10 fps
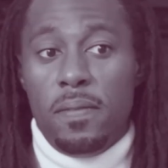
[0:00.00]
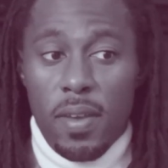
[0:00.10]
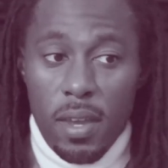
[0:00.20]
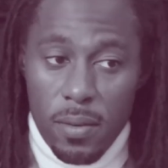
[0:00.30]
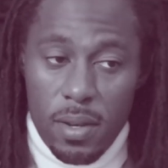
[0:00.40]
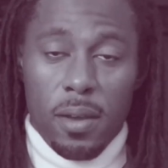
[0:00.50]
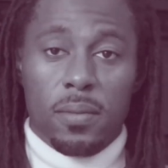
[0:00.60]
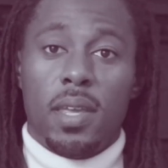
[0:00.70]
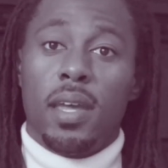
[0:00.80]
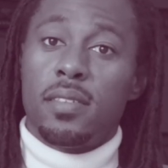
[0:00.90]
Figure it
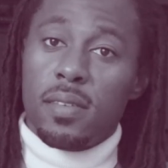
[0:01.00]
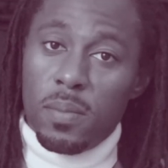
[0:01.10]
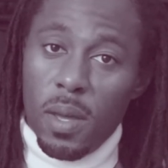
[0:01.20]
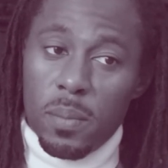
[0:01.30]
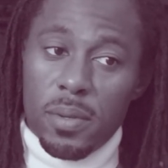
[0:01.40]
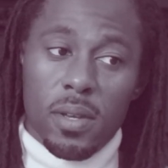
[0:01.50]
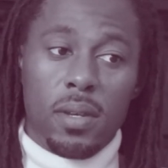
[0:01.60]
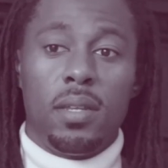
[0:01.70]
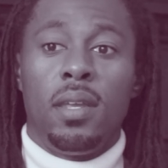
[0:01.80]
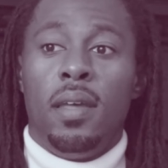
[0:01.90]
out, get some numbers
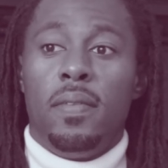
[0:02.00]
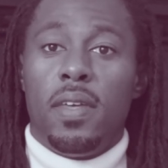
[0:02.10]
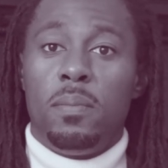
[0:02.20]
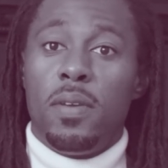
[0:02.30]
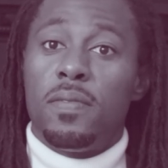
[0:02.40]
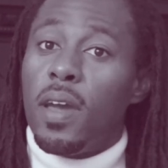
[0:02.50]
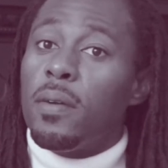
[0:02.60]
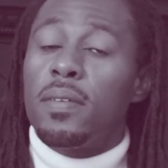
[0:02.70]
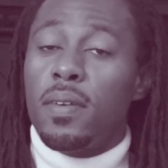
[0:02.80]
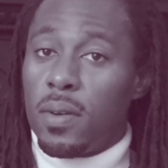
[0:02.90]
on it, then be
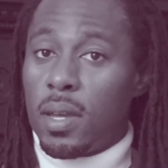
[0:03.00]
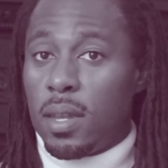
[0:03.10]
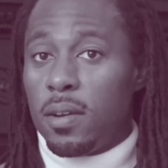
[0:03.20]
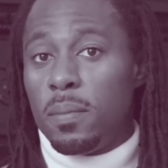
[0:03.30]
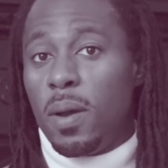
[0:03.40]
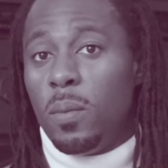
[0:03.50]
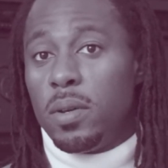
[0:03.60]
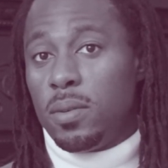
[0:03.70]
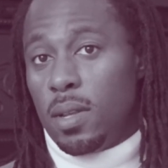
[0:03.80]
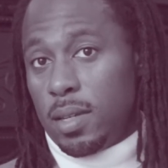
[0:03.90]
very, very clear about
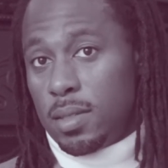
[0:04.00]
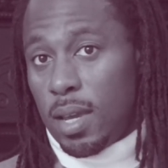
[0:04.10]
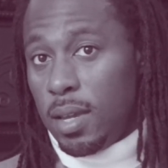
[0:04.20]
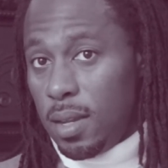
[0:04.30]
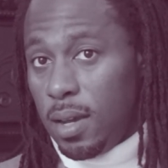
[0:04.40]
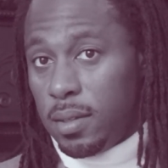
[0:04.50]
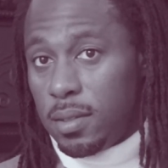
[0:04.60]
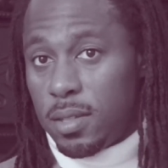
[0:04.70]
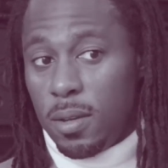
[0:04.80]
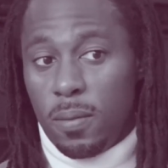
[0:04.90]
what you'd like to get done.
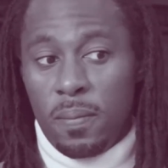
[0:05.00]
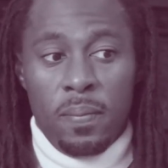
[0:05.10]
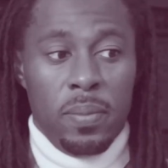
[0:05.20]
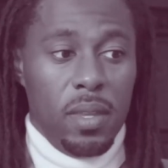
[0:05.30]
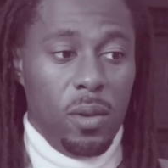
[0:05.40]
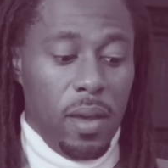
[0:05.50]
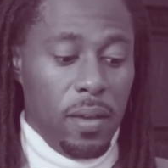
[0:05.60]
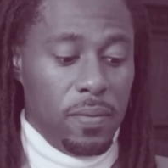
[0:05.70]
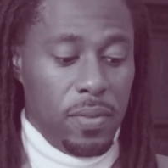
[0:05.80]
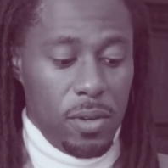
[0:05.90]
So, you
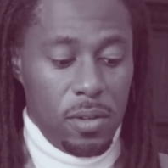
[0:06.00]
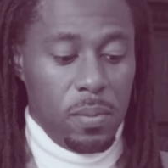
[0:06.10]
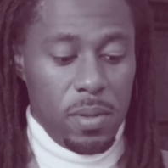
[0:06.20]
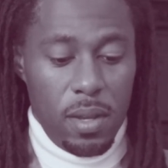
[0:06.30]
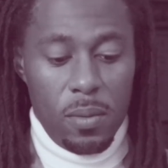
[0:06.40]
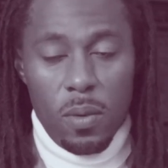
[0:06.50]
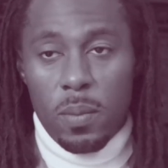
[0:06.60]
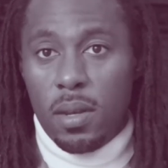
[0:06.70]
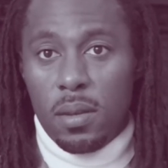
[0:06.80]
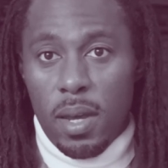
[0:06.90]
have 30%
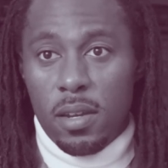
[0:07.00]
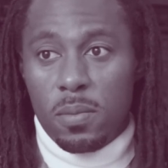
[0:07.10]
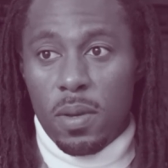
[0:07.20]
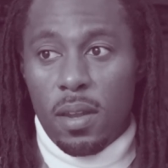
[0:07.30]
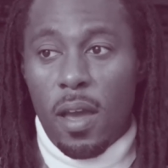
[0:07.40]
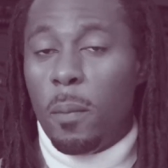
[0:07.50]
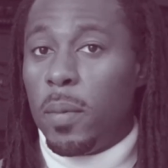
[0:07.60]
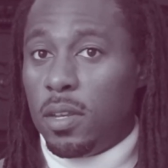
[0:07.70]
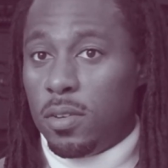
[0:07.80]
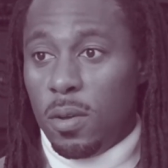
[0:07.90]
women in management. How
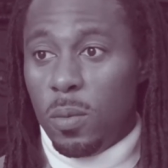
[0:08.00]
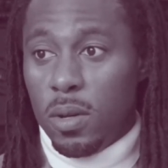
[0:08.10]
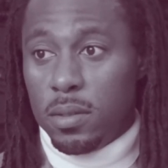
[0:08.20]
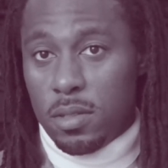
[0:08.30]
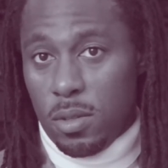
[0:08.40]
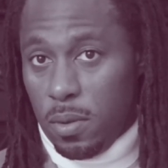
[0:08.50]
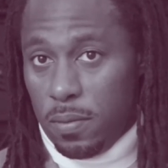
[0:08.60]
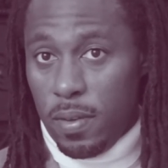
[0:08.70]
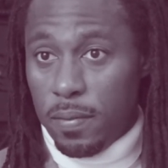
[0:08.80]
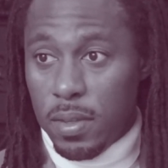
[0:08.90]
many do you want? Do you
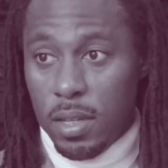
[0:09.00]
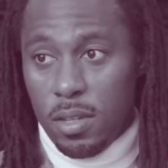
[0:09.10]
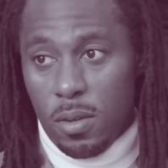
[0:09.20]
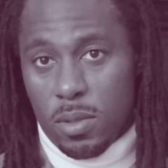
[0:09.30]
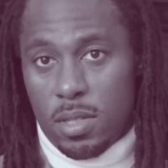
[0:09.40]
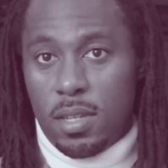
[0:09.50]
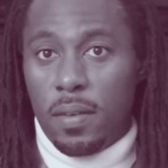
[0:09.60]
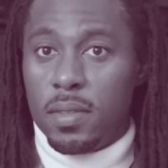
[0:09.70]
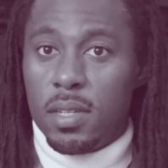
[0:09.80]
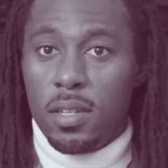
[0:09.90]
want 50? Do you want
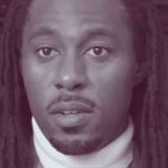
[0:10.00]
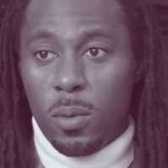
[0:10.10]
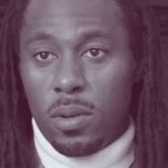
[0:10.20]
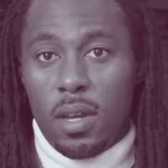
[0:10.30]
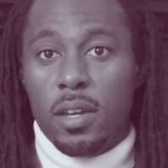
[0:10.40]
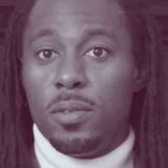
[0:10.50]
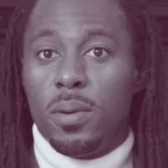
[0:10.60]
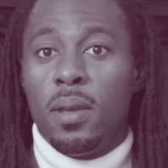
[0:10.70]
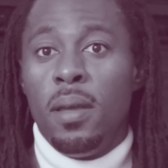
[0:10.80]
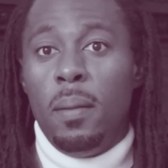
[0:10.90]
70? Do you want
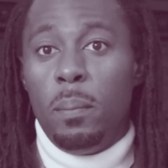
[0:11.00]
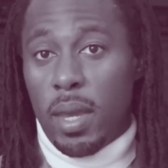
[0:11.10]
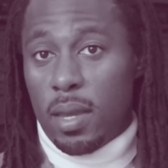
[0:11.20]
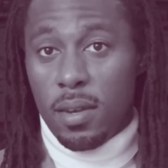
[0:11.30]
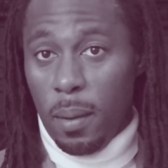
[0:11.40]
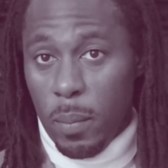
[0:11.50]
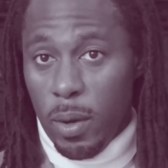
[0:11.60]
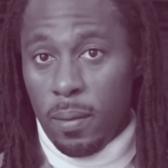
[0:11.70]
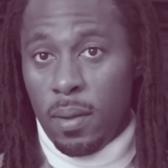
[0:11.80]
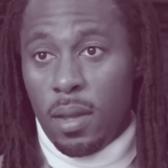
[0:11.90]
100? Pick a
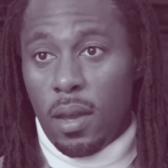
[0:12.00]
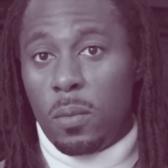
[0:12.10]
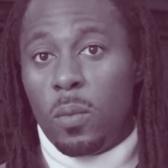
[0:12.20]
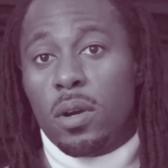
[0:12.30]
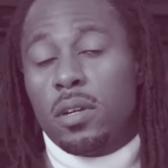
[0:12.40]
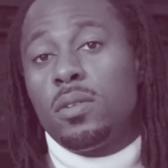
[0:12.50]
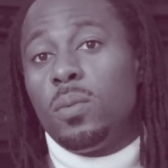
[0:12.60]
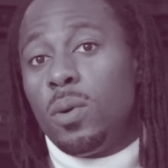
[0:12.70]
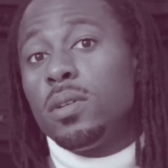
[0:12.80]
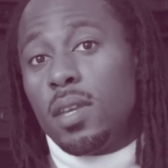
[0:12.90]
number and work
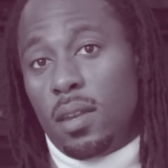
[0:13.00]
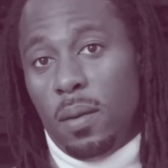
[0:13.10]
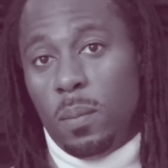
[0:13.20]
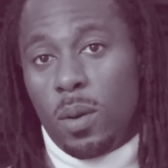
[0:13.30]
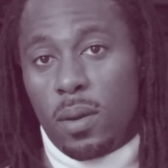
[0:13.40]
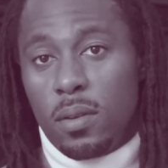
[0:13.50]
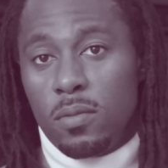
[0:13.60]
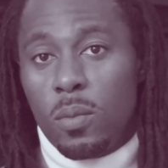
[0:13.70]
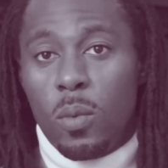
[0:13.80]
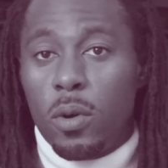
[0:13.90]
towards that number
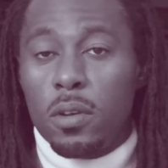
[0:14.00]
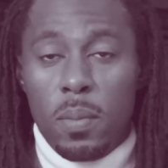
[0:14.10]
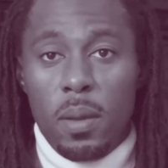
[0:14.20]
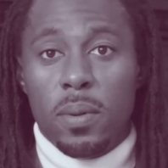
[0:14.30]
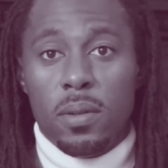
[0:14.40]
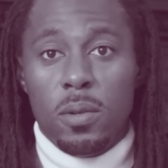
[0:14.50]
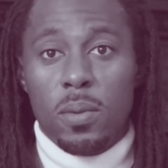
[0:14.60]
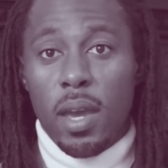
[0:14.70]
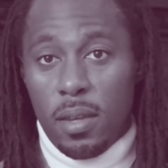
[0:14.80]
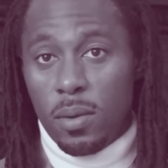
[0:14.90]
and reward people who
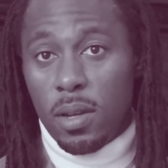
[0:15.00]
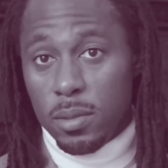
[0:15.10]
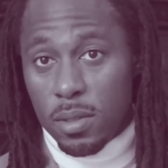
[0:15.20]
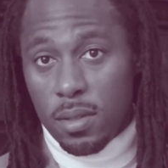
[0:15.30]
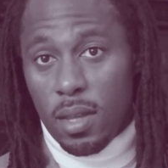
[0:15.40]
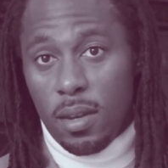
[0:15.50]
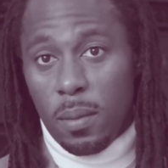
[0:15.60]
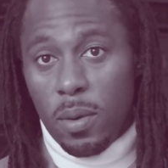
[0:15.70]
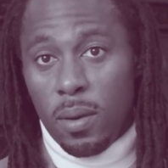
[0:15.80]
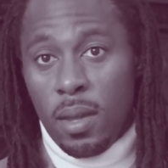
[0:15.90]
get you closer to that
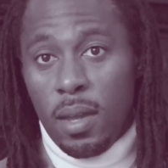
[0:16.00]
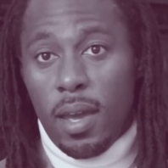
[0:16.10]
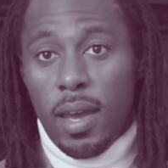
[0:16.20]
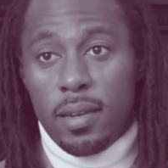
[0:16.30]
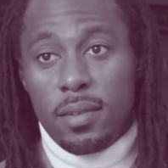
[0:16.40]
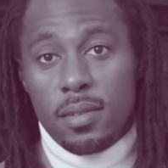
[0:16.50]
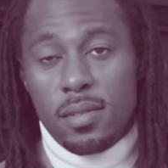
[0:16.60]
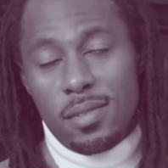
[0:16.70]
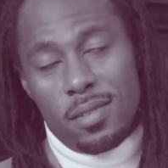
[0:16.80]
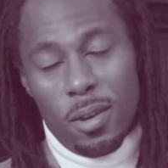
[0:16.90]
number. And
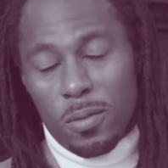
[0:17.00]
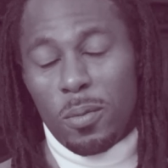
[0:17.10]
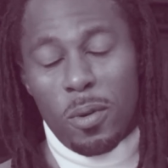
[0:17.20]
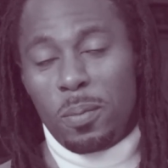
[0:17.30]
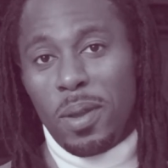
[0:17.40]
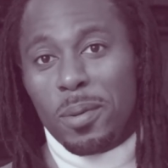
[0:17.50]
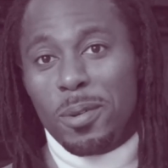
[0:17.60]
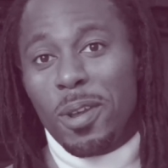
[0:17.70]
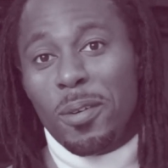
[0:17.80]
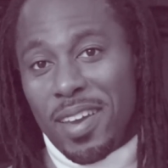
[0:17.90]
don't reward people
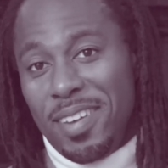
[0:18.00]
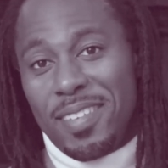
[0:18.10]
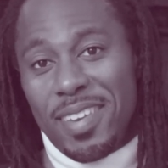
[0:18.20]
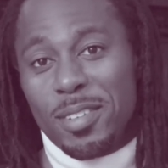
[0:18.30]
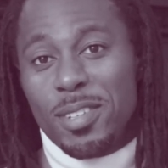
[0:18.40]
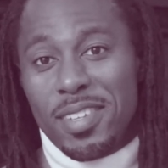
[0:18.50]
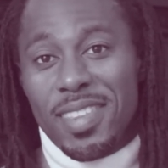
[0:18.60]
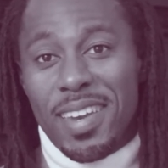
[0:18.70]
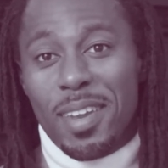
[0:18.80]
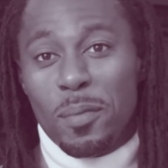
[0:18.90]
who don't get you closer to
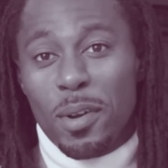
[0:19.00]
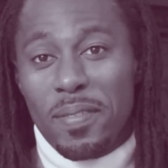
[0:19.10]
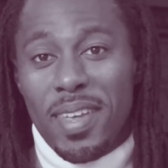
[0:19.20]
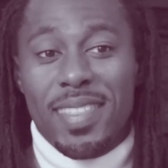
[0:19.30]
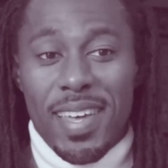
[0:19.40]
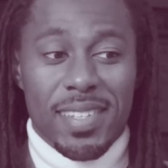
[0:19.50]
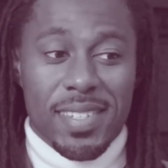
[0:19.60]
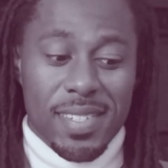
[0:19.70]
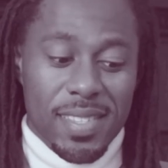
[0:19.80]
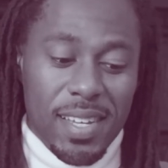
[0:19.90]
that number. Like
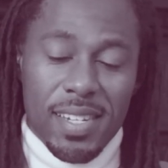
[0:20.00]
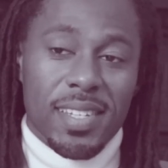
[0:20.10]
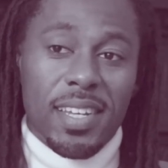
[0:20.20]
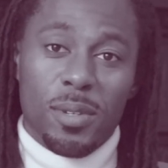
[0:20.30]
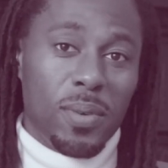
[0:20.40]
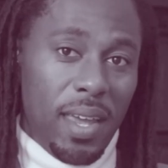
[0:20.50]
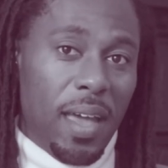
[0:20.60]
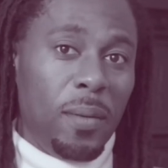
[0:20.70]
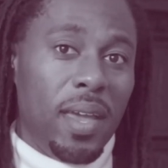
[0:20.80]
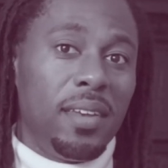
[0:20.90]
that is literally
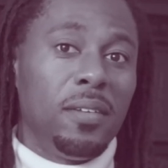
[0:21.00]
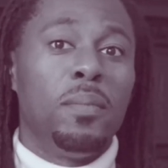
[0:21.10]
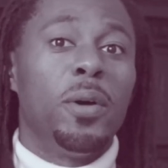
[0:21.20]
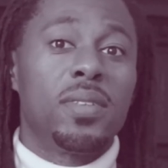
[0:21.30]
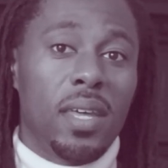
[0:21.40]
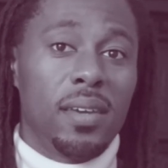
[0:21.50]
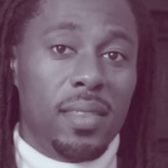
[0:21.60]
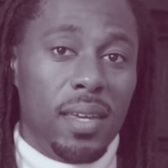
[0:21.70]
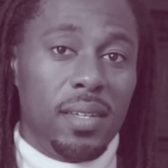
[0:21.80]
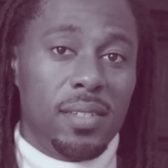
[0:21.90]
how we handle most other
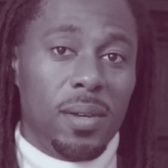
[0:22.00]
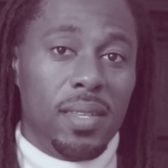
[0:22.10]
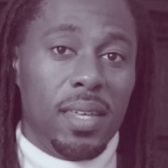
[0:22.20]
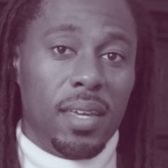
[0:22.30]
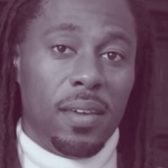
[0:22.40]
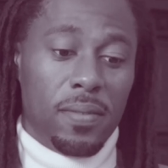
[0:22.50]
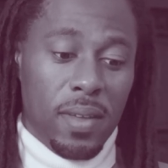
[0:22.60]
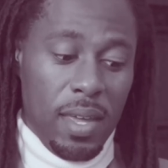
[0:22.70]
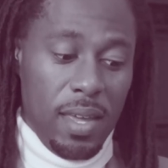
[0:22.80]
things. So I think if